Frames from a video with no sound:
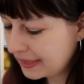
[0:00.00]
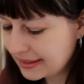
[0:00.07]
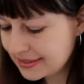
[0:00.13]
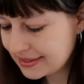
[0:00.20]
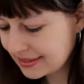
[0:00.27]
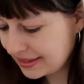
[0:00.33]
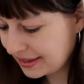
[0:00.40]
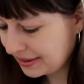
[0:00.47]

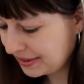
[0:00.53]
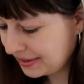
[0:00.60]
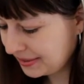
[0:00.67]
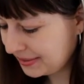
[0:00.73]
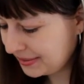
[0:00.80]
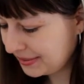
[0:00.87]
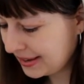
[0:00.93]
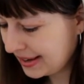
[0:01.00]

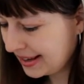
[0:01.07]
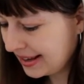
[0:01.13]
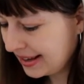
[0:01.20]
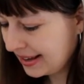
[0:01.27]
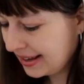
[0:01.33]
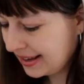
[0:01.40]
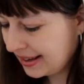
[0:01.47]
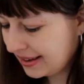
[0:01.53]
So
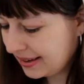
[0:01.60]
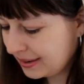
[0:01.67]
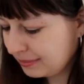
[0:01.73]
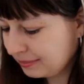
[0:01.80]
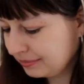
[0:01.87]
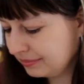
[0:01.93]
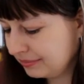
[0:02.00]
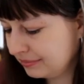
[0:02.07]

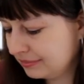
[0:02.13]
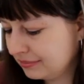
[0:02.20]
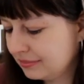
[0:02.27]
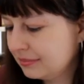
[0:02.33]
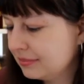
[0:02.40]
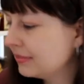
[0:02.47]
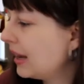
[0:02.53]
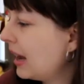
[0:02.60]

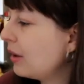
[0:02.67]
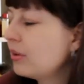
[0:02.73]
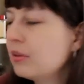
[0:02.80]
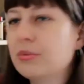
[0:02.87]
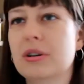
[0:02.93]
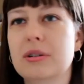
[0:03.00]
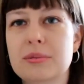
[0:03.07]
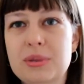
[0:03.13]
I will
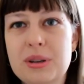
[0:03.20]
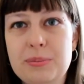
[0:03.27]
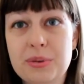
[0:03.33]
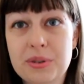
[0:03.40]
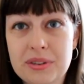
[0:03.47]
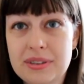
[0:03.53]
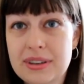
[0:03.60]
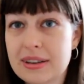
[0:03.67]
probably
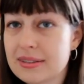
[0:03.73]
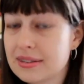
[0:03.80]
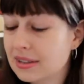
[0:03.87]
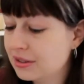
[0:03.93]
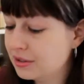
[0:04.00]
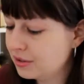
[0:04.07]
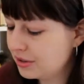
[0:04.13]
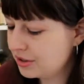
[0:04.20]
put this
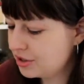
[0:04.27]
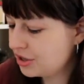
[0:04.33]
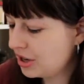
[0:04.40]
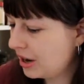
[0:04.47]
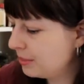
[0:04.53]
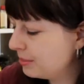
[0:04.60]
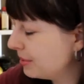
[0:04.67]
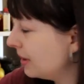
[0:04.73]
into the
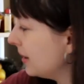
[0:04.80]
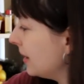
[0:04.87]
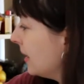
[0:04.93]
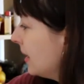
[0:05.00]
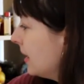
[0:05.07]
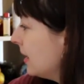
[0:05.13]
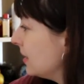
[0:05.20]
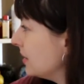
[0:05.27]
shop
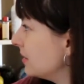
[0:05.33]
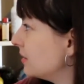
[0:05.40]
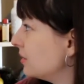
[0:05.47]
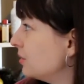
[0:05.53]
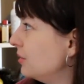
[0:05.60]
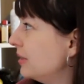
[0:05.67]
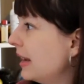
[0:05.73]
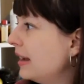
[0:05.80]

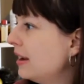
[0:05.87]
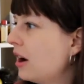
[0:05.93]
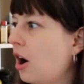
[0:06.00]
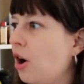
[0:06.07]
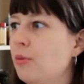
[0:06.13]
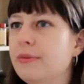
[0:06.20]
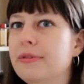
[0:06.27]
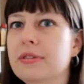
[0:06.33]
today,
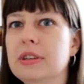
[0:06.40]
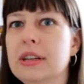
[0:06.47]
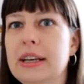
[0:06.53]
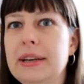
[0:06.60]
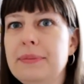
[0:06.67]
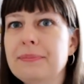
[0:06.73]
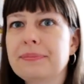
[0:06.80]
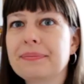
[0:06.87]

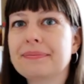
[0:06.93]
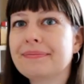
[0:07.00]
hopefully.